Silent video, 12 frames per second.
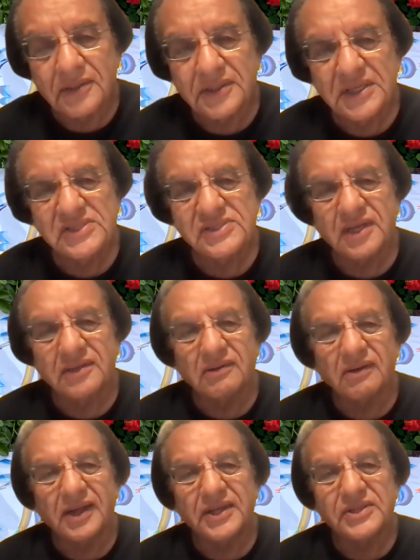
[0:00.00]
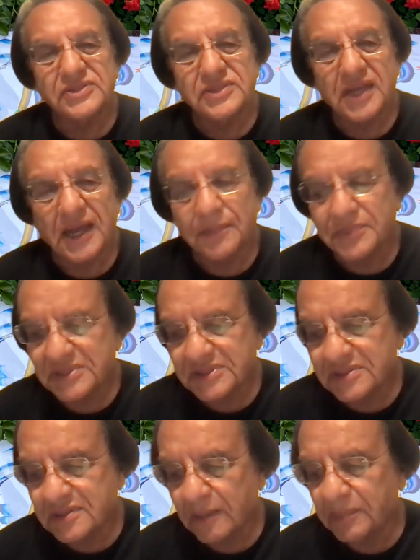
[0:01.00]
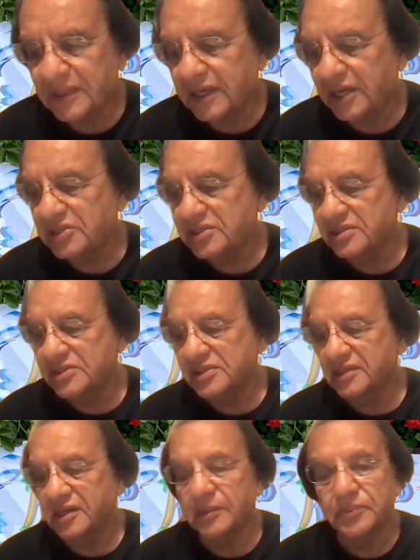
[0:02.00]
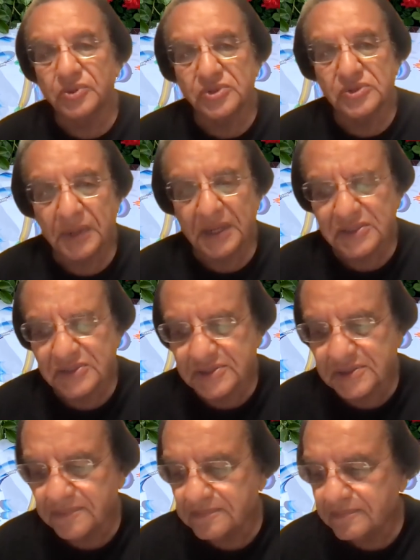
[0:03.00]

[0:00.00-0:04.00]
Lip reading: decentralized applications in the crypto space.